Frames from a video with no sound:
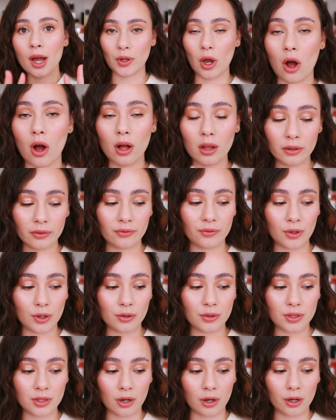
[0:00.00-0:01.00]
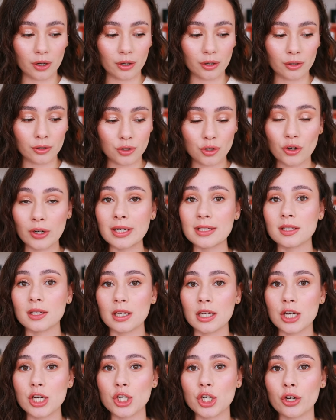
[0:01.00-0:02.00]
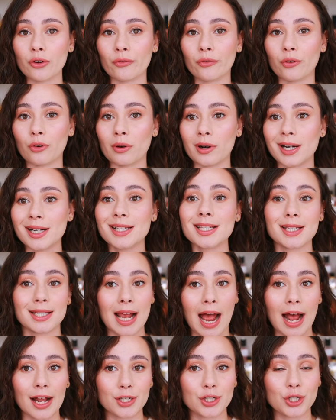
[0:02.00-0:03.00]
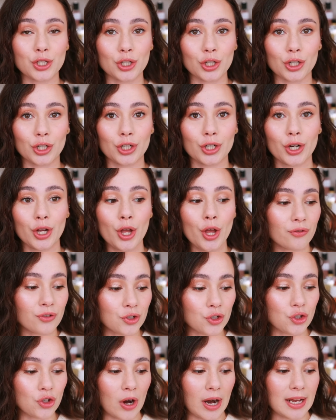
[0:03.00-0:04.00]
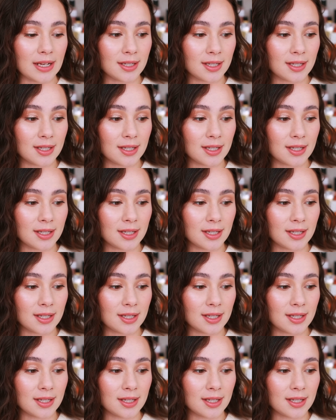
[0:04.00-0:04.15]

All of those are translation for disaster for dry